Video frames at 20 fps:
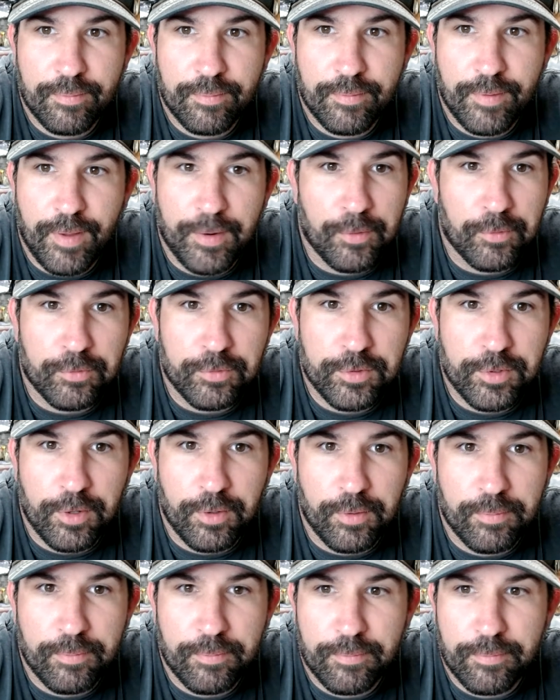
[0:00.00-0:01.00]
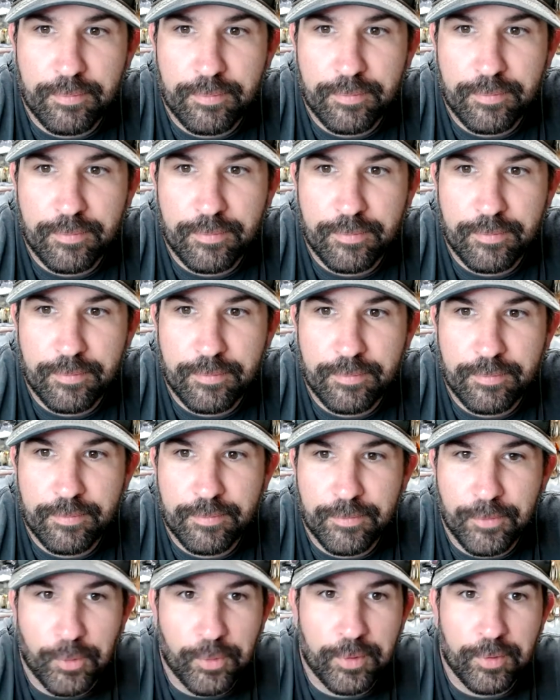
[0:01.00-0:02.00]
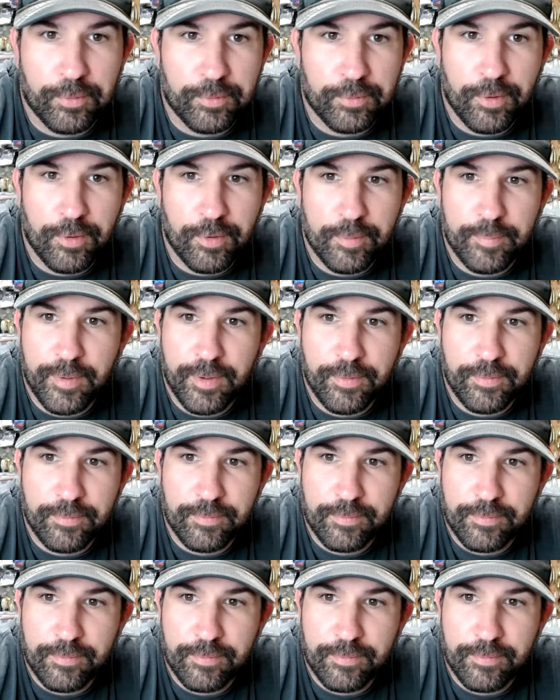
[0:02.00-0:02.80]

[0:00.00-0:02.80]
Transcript: I don't show or don't talk about,